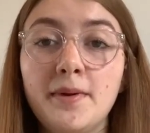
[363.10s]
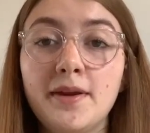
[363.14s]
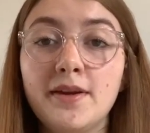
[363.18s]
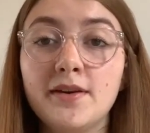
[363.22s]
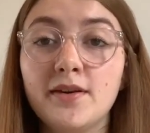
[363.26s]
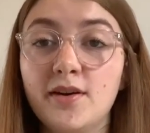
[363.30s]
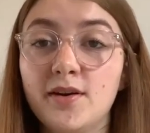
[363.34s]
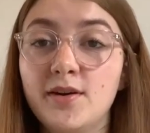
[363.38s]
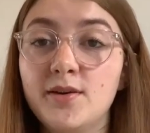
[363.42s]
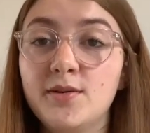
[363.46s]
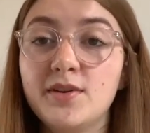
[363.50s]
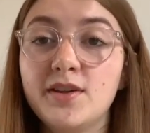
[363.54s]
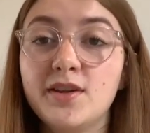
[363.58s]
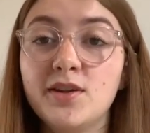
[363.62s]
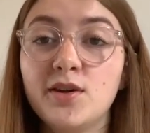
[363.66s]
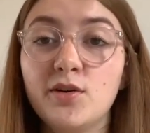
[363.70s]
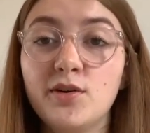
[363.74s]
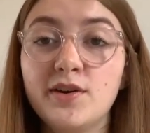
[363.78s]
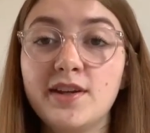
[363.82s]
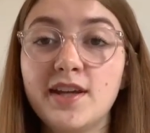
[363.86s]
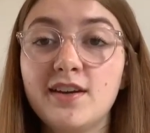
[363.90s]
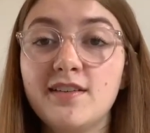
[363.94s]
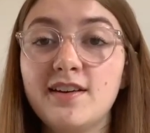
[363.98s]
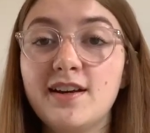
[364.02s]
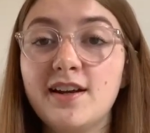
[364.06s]
know that your
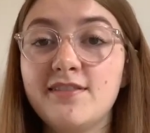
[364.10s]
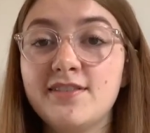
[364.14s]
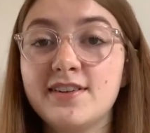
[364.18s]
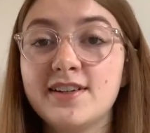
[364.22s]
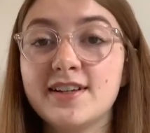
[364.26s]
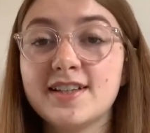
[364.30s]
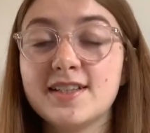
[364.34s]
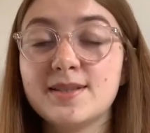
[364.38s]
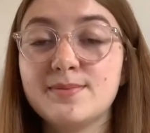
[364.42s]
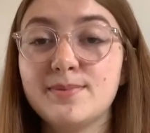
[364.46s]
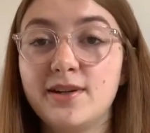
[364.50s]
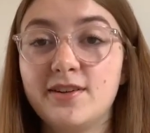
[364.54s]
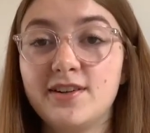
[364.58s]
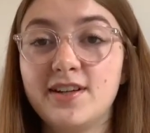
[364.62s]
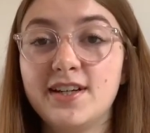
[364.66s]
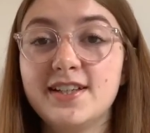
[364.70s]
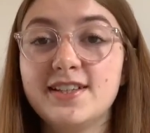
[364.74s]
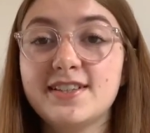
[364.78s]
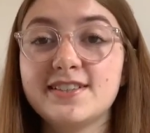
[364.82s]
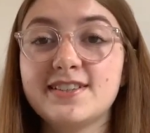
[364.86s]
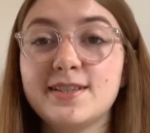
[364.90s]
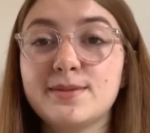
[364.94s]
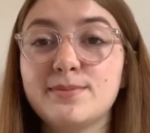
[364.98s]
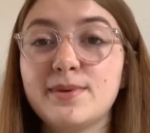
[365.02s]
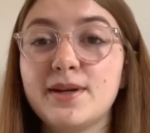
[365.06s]
Year 11
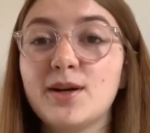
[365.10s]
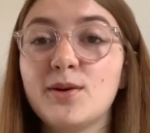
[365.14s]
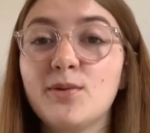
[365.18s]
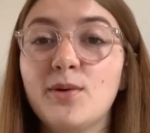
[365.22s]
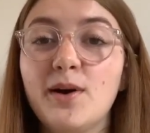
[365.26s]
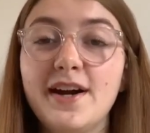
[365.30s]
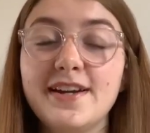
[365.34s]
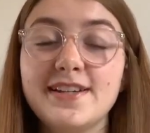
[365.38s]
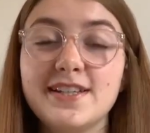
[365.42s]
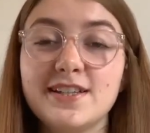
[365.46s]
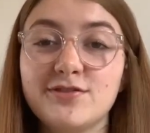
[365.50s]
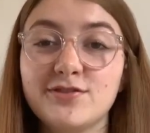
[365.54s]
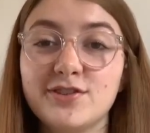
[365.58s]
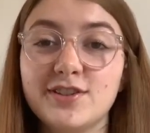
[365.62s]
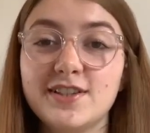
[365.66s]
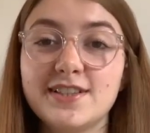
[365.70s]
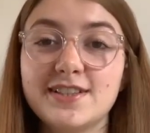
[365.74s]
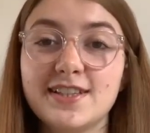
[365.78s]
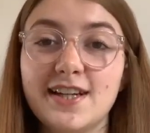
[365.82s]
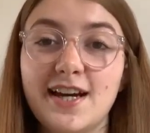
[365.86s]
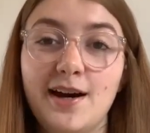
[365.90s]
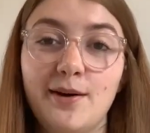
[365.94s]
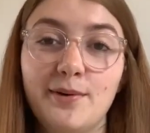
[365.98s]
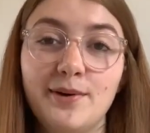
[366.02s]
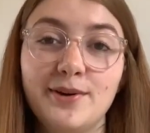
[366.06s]
experience has been quite different to
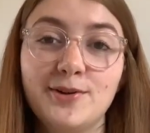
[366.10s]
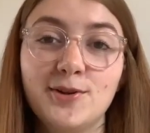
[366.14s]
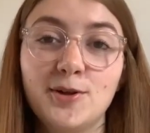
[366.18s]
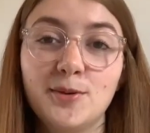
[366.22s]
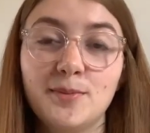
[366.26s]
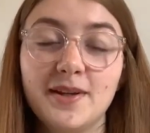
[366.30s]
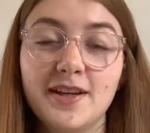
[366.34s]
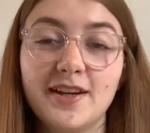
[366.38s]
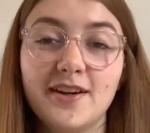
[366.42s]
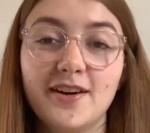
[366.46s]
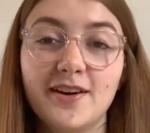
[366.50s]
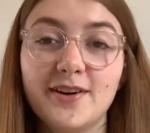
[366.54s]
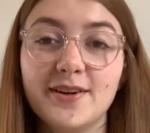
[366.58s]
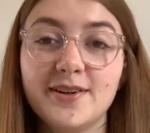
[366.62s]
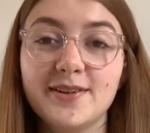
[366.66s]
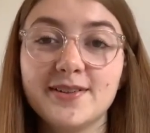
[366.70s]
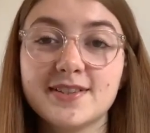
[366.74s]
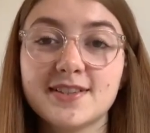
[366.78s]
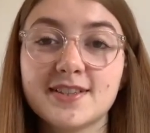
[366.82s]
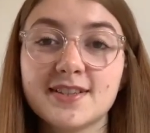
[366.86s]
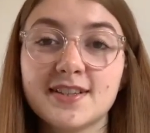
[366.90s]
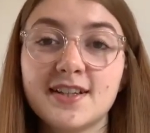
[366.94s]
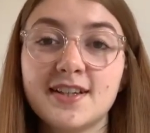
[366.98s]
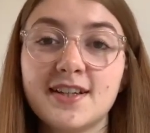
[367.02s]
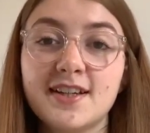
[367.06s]
how it normally
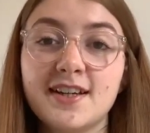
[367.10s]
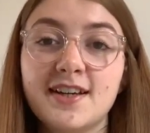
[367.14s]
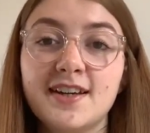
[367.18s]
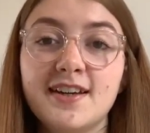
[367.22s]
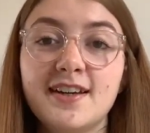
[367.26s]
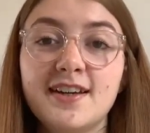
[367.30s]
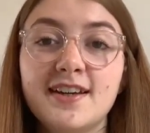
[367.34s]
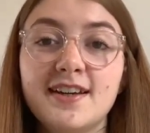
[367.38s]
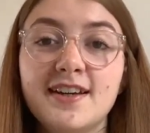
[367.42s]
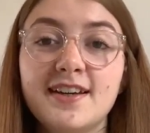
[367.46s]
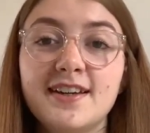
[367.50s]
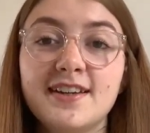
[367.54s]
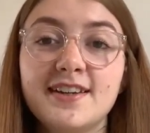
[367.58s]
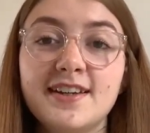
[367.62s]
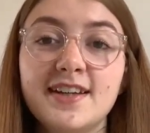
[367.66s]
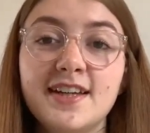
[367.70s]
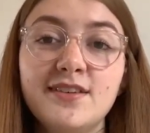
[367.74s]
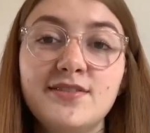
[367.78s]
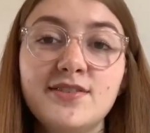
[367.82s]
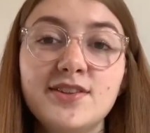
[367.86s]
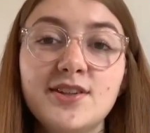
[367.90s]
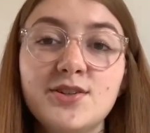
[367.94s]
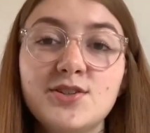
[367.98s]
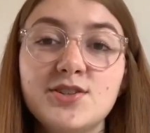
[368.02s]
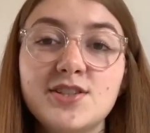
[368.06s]
goes.
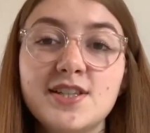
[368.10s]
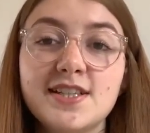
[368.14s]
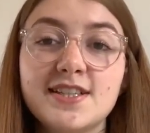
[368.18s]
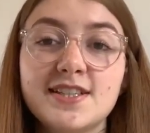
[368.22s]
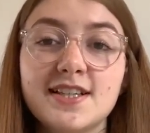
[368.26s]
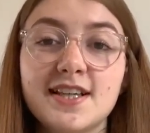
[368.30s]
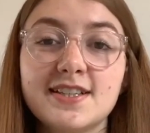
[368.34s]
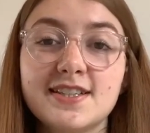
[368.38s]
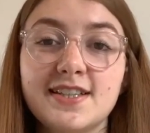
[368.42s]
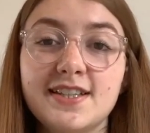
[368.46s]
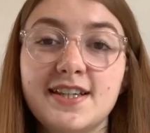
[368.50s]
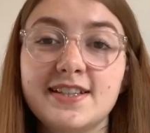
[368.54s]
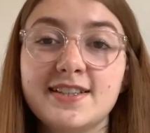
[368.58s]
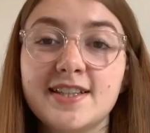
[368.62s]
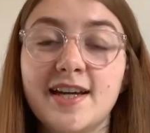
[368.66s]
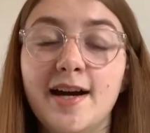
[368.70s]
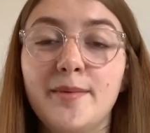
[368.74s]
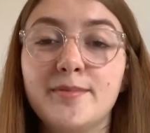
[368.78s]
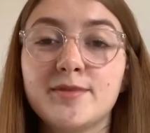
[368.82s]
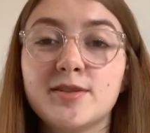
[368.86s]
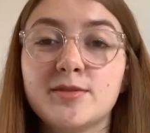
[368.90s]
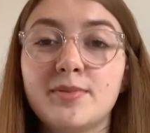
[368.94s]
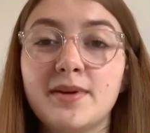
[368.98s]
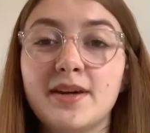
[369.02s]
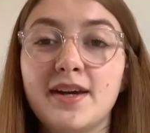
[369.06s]
Even though GCSE
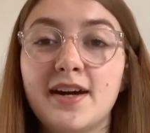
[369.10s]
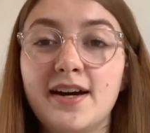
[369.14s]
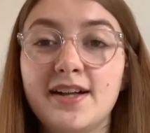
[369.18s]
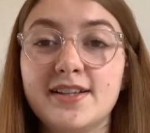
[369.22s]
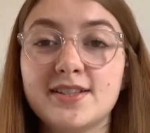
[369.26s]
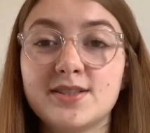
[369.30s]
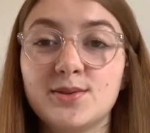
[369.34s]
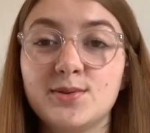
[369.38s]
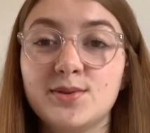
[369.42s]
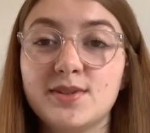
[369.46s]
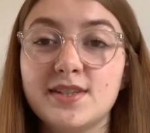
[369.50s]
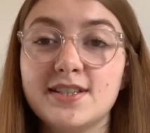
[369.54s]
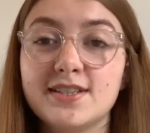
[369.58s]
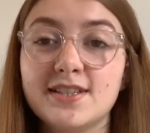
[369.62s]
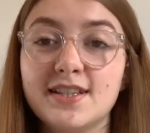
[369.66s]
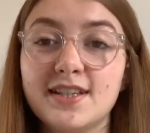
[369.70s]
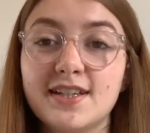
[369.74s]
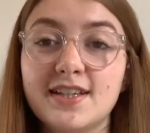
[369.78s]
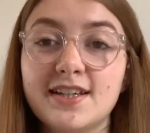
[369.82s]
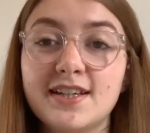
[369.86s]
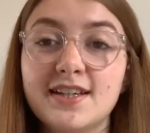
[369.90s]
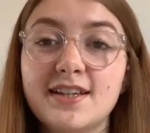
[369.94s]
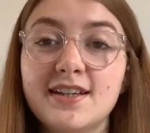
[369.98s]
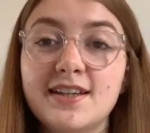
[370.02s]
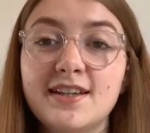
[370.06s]
exams have been cancelled this
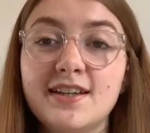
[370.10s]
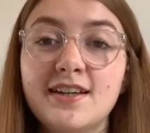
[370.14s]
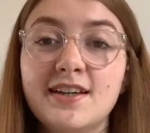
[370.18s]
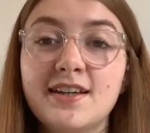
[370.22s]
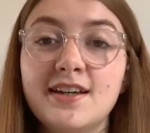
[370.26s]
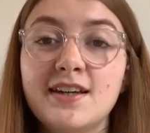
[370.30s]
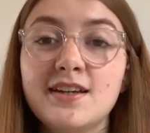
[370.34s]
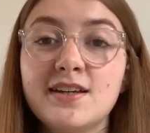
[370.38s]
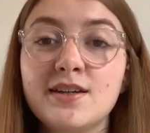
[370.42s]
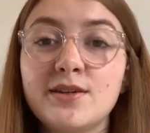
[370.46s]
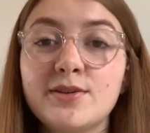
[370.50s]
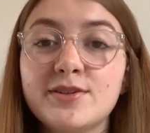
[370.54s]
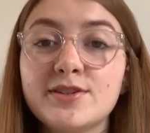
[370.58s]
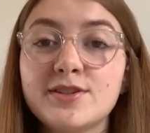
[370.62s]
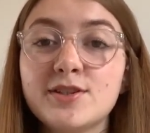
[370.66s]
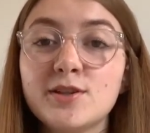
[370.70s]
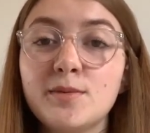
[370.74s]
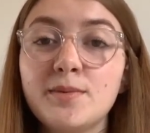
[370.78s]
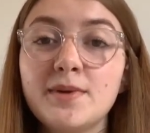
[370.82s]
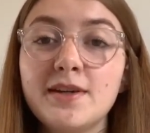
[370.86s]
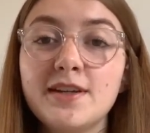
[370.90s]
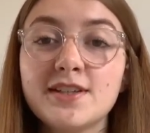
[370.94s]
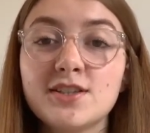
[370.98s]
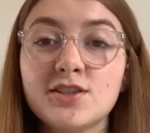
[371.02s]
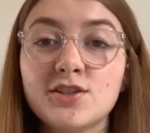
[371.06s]
year, you'll still
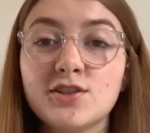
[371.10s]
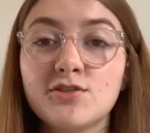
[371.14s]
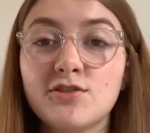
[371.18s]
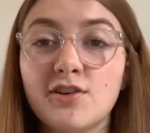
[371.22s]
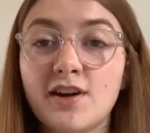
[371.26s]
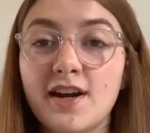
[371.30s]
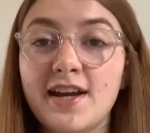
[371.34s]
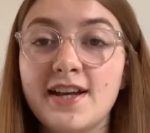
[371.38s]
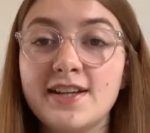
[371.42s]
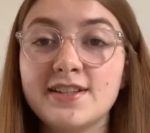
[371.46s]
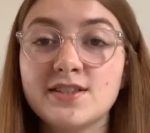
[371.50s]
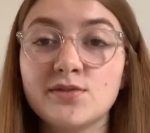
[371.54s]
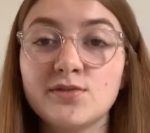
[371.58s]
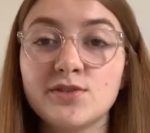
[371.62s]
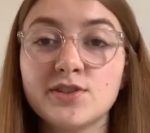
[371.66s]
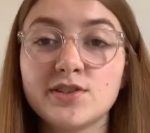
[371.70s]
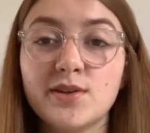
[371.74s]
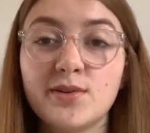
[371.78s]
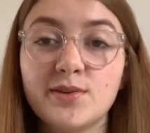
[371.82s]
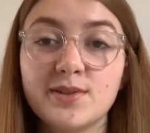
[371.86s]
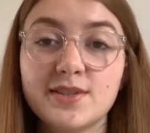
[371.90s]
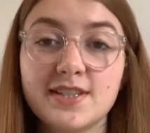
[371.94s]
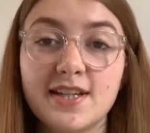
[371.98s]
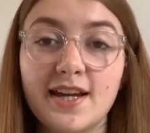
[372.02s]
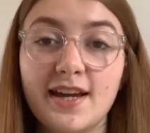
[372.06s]
be issued grades on
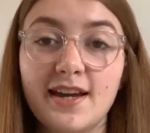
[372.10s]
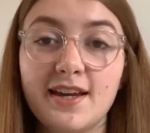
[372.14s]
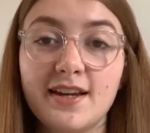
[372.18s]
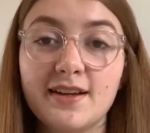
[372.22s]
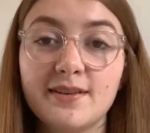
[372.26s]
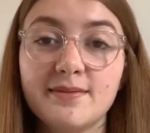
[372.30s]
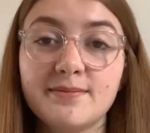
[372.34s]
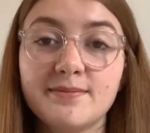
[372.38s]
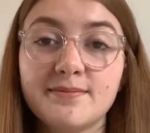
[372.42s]
results day.